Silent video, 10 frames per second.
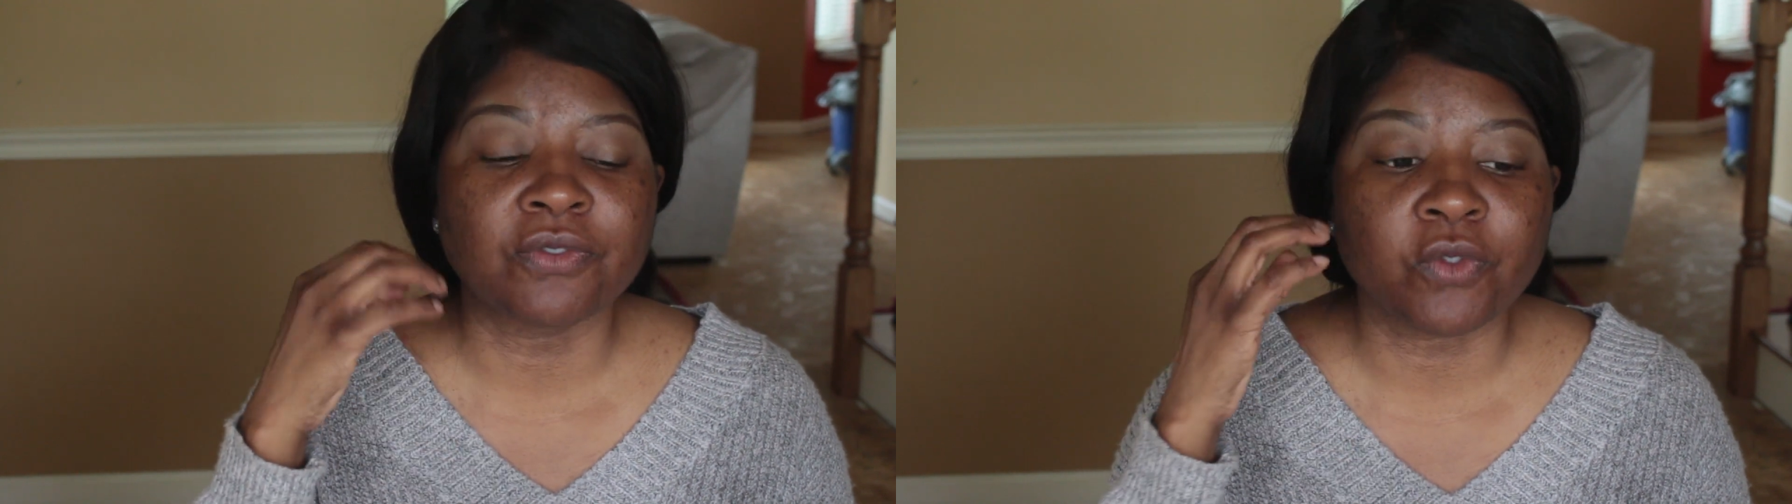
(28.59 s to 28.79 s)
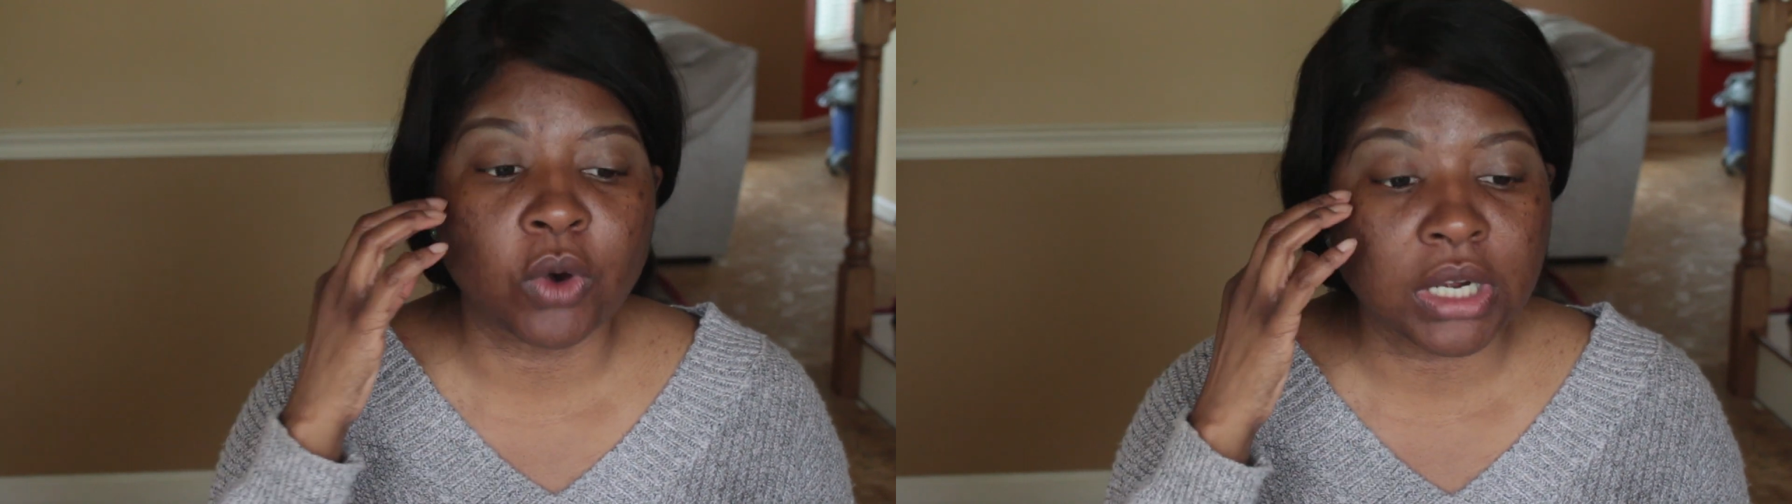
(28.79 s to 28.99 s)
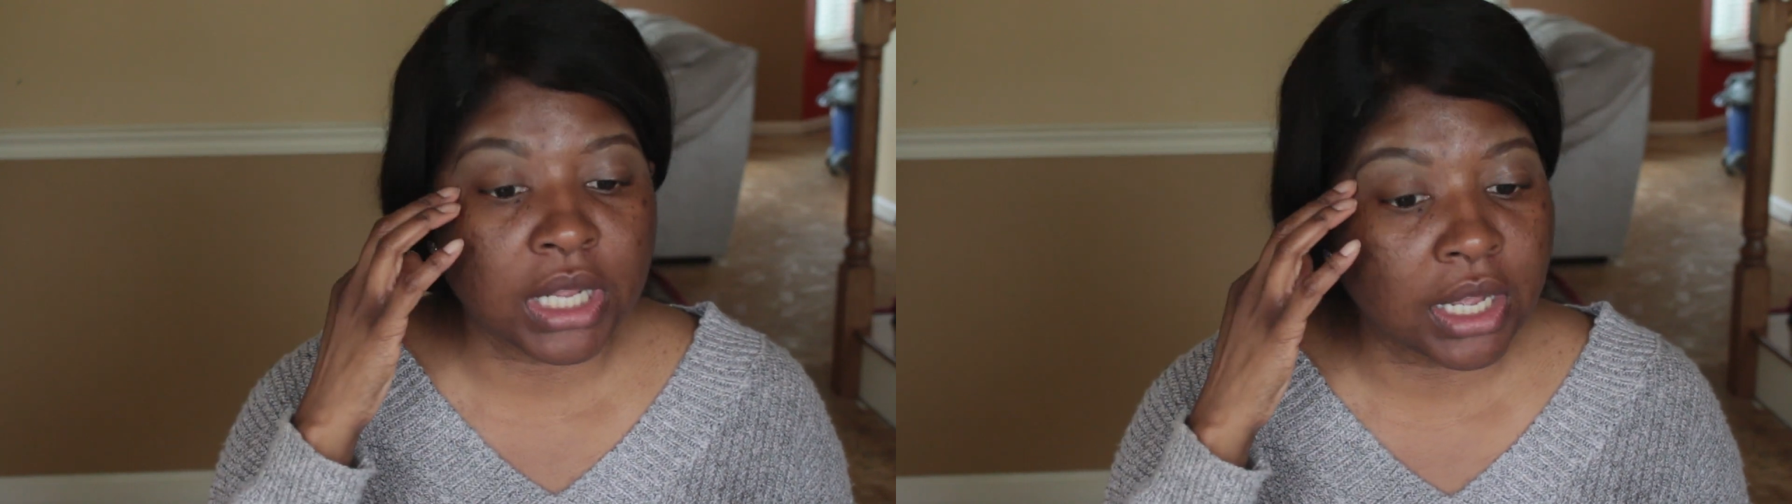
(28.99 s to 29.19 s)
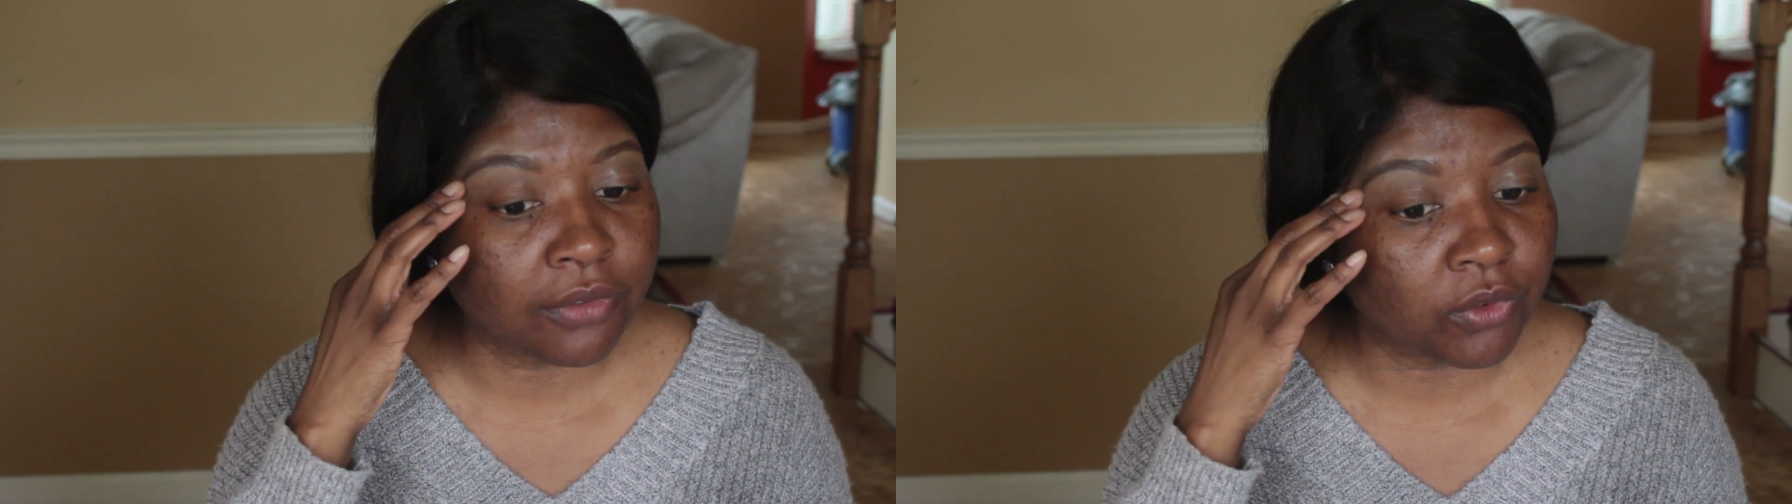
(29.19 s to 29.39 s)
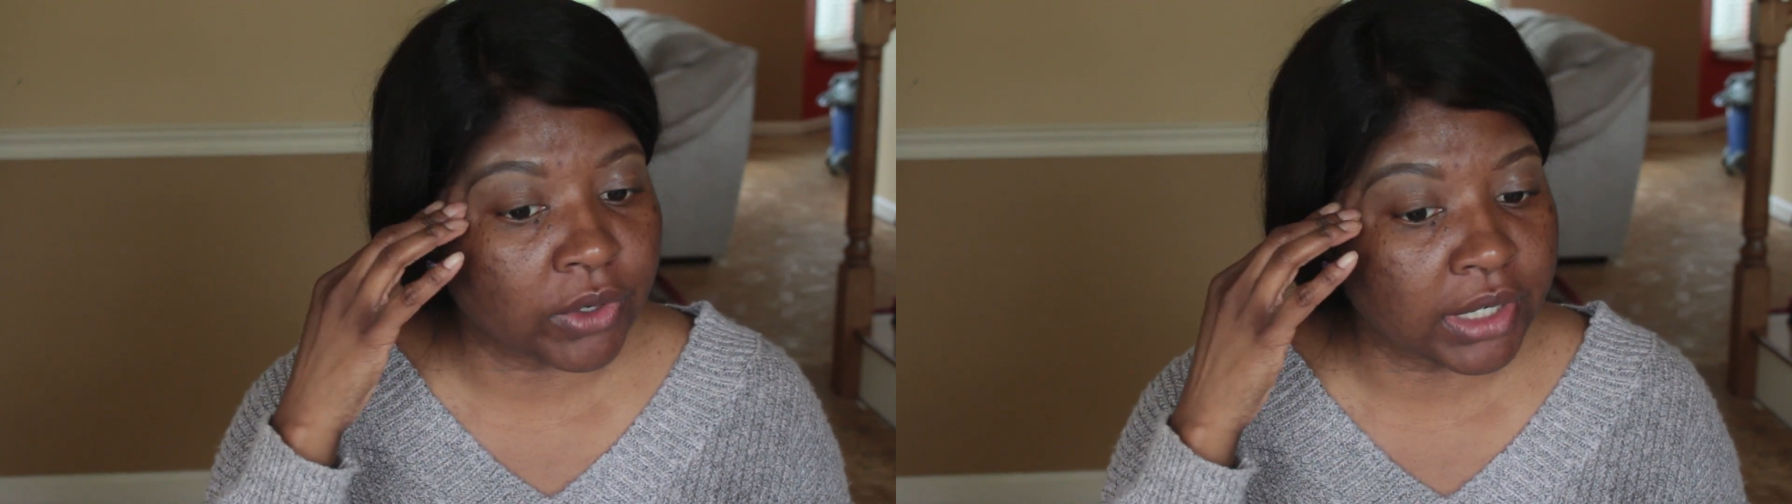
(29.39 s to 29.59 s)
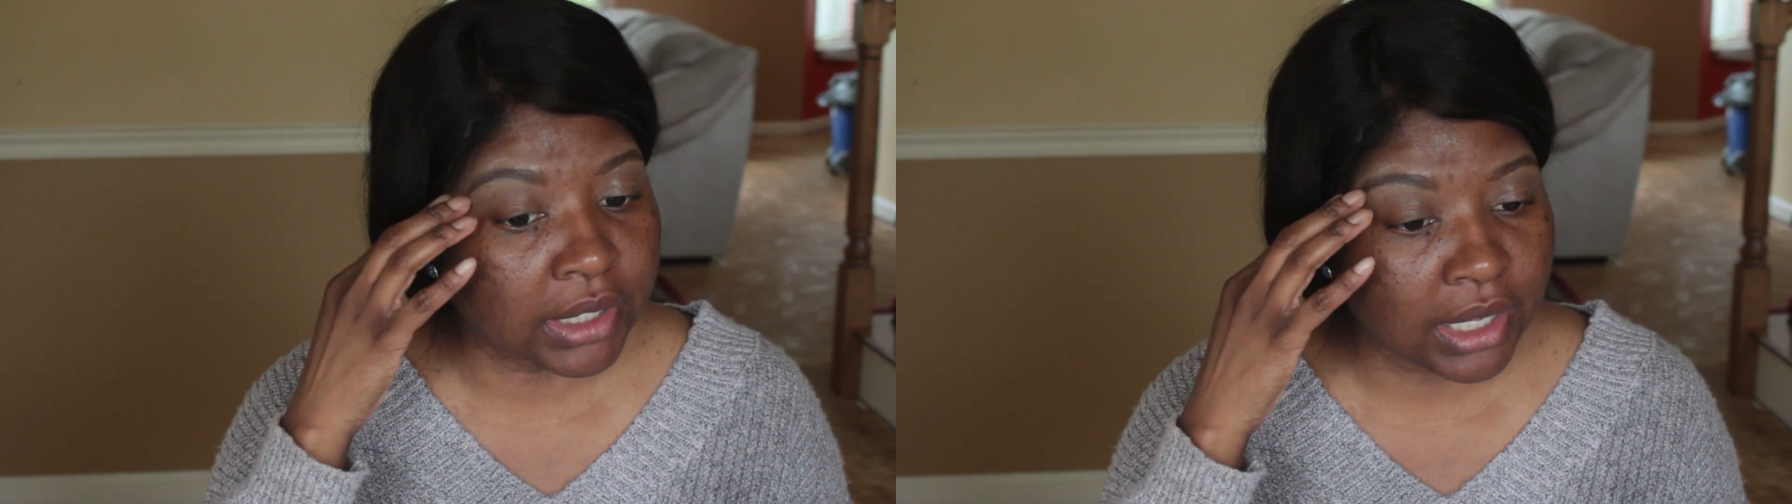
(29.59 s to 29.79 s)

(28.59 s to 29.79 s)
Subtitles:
for covering